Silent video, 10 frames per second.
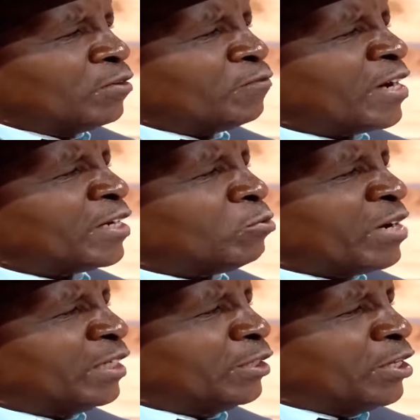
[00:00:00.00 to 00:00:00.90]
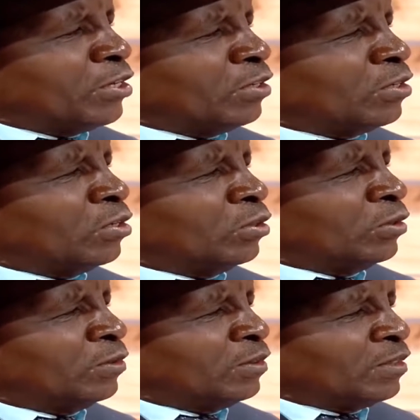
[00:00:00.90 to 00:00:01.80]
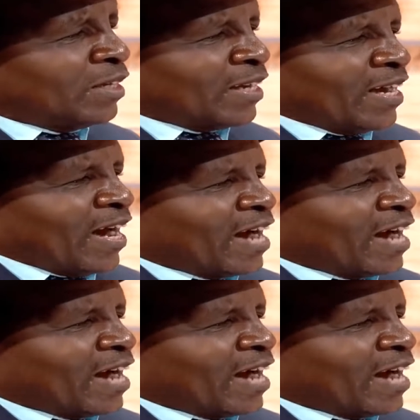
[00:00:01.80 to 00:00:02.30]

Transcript: or very well known.